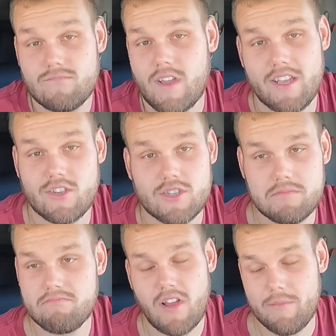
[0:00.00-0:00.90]

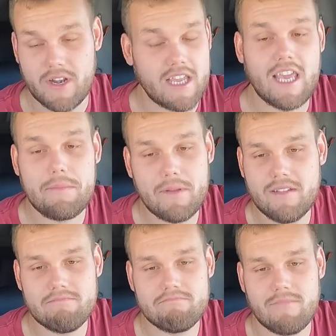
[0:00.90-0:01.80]
going to keep
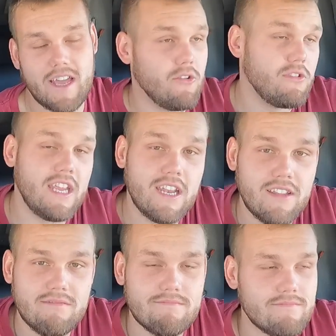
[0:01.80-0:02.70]
it. I don't need
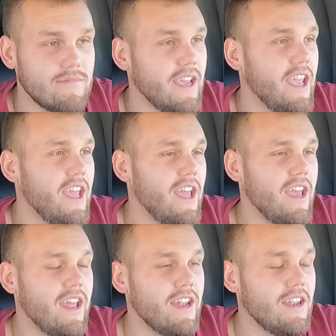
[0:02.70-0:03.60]
it.
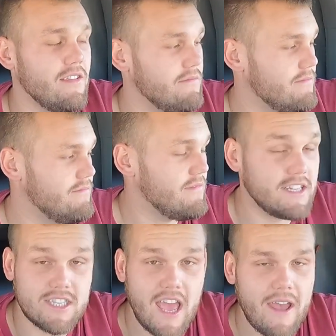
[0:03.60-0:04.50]
And
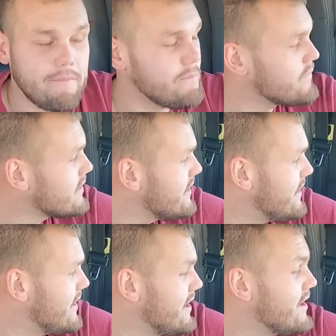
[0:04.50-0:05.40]
that's that.
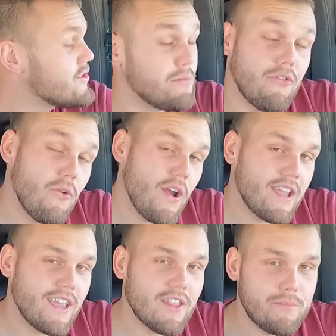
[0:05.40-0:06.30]
So before I
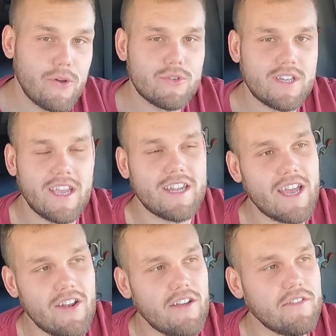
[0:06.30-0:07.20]
could get the post taken
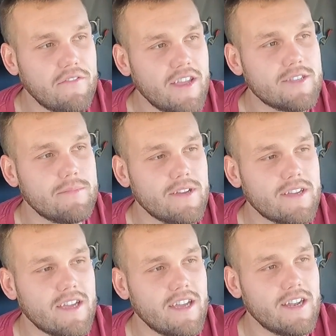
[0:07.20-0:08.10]
down off of
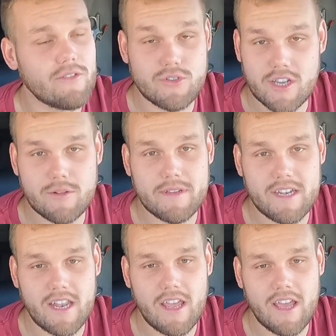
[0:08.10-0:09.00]
Facebook, another
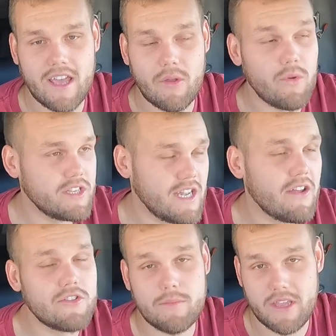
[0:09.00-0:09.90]
gentleman reached
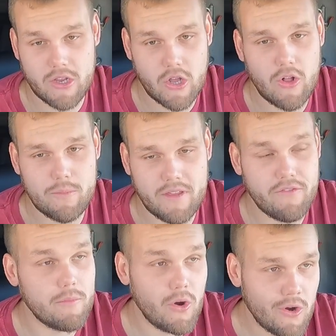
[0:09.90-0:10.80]
out to me and called me
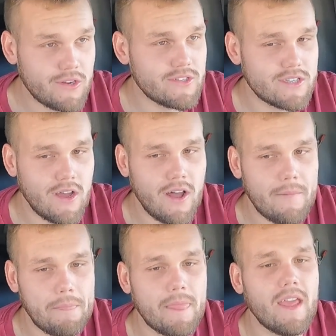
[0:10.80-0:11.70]
from Arkansas
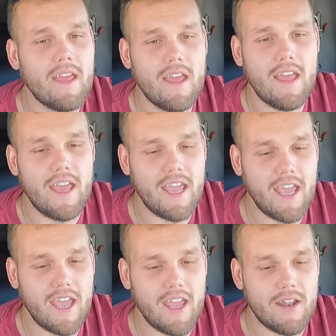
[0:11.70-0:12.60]

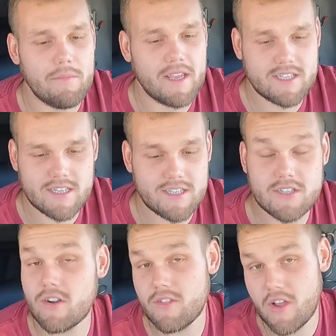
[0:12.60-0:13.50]
and basically
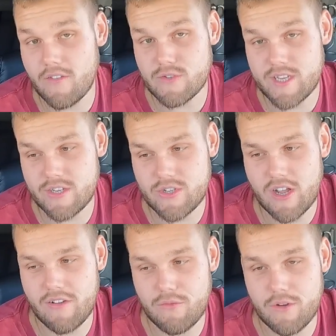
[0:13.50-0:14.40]
started the conversation off